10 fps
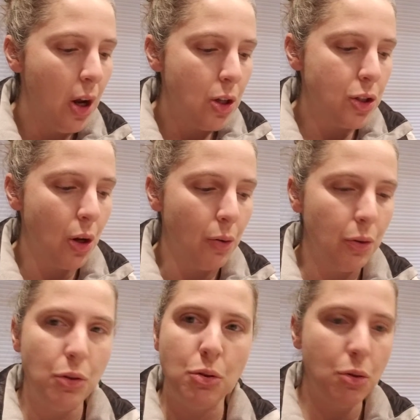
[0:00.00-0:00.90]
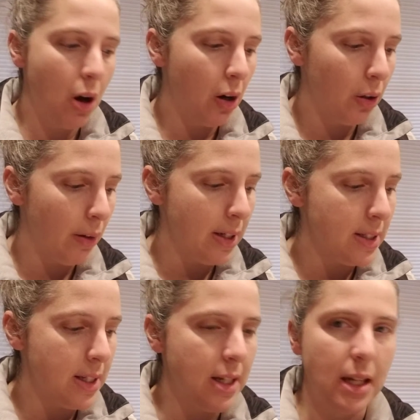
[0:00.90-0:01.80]
So you are going
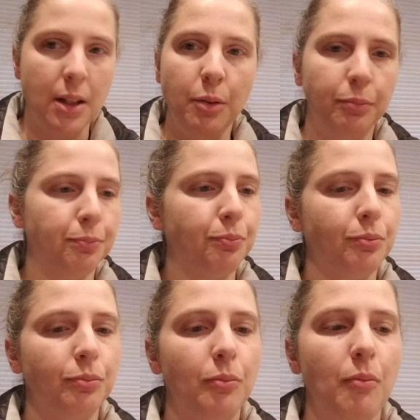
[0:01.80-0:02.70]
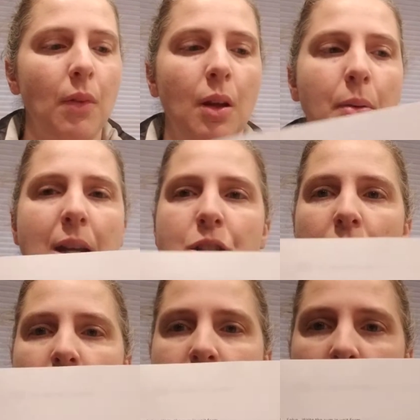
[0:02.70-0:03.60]
to need a page
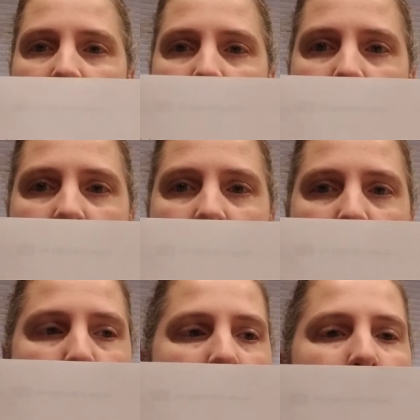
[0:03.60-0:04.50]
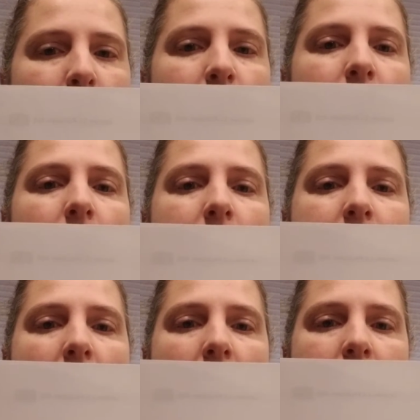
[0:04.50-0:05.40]
that looks like this. It says problem
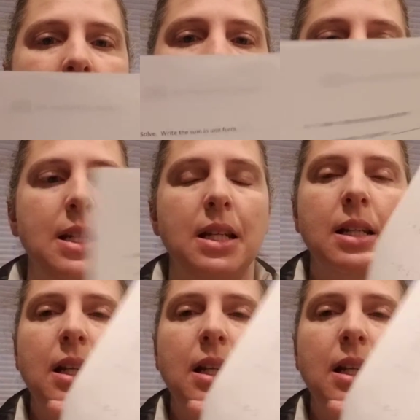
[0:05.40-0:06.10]
set 16,